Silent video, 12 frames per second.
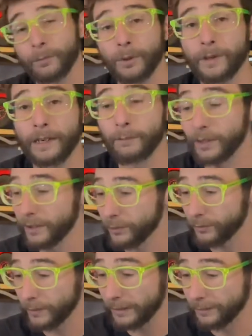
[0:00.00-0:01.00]
Put them down
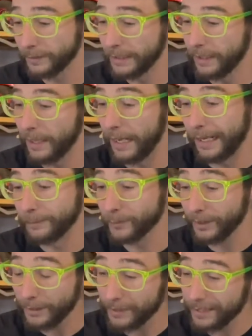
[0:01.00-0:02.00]
below as well.
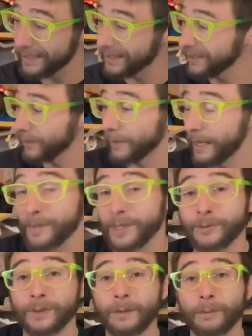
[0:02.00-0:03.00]
Anyway, that's going to wrap
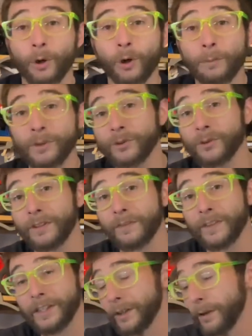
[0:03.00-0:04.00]
this one up. Hope you enjoyed the
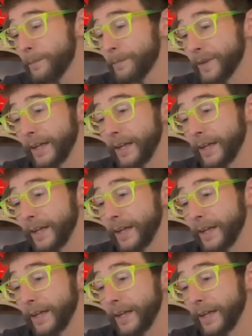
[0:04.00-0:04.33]
video.